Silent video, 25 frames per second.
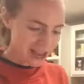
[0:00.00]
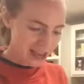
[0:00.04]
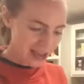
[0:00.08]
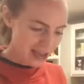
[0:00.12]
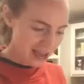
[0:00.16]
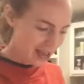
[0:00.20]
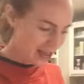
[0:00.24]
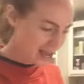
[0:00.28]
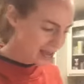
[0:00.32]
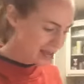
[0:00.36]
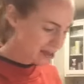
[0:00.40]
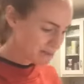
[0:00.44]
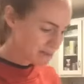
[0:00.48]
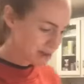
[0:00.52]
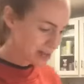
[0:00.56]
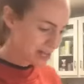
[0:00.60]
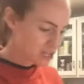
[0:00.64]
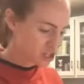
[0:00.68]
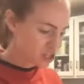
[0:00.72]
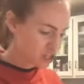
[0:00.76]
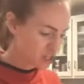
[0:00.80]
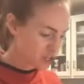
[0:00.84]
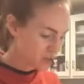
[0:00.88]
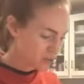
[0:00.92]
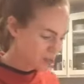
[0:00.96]
Hey, make
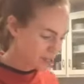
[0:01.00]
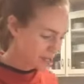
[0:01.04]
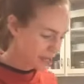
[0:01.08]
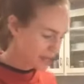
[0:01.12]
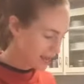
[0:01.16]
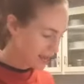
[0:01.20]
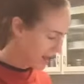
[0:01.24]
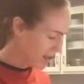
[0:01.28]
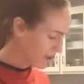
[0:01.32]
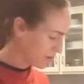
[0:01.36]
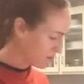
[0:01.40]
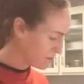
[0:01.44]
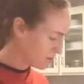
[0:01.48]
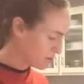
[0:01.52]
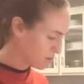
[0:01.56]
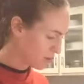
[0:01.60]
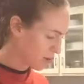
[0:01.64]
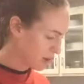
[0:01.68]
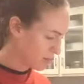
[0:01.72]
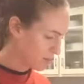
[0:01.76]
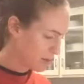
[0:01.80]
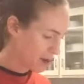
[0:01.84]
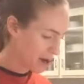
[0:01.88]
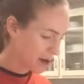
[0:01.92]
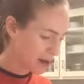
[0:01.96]
sure you say hey when you
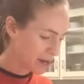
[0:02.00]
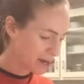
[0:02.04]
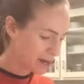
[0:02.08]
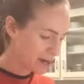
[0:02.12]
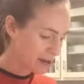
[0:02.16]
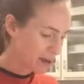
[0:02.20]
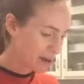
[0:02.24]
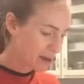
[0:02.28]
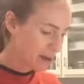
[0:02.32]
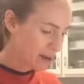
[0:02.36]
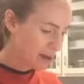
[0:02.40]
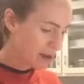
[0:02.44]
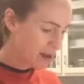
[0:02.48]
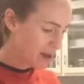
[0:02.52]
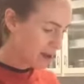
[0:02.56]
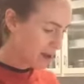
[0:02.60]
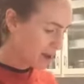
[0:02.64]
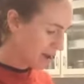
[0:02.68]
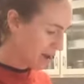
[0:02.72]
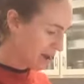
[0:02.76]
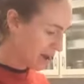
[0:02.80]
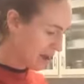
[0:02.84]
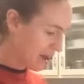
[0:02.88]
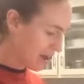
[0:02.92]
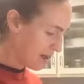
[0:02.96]
hop on.
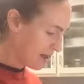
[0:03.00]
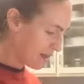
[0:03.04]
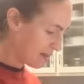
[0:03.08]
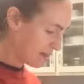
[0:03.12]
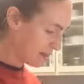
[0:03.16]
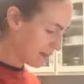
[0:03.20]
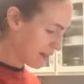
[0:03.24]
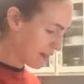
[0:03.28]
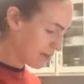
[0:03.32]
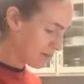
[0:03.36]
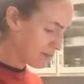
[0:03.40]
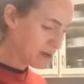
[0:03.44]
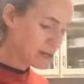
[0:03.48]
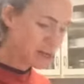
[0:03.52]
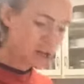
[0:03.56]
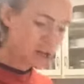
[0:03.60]
Let me